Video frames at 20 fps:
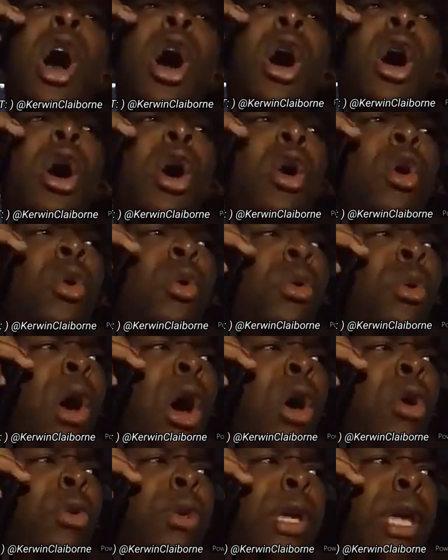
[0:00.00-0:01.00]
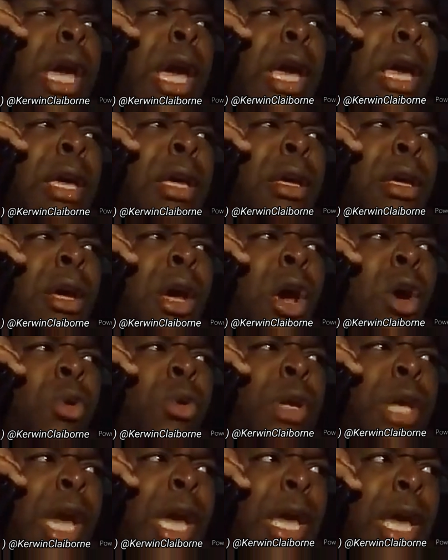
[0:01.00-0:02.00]
Oh, okay.
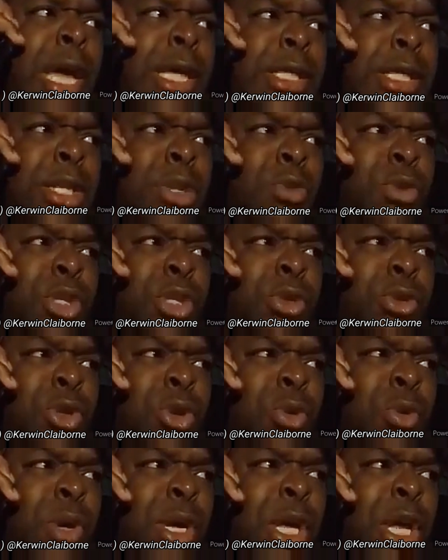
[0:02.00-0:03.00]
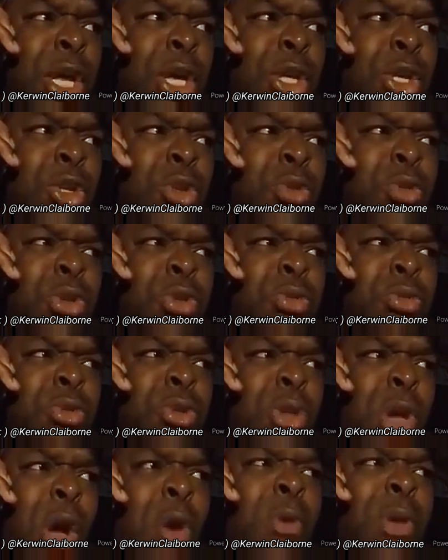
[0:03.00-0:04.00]
Okay, I see what you're doing.
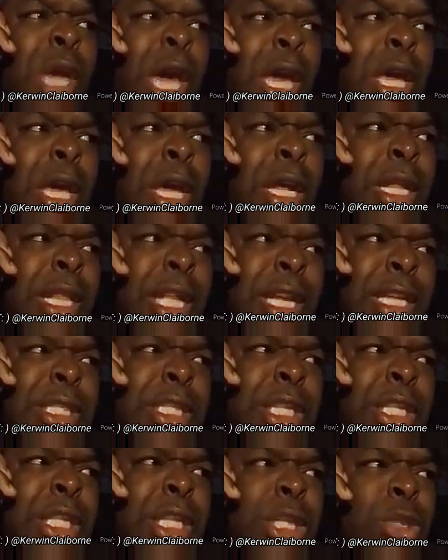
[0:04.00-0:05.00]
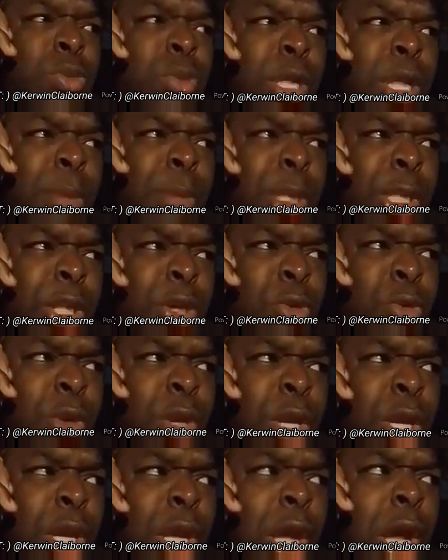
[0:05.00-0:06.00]
You okay. Listen, this is what I'm going to
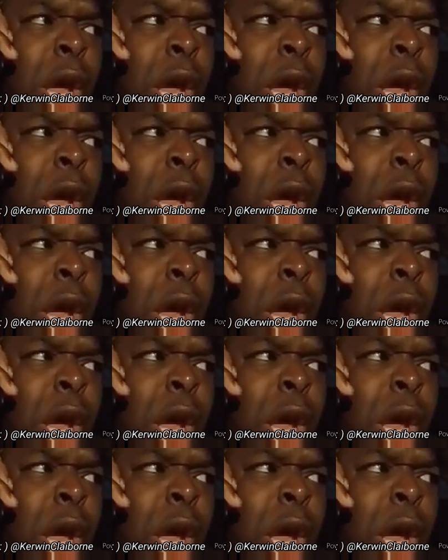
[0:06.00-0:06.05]
do.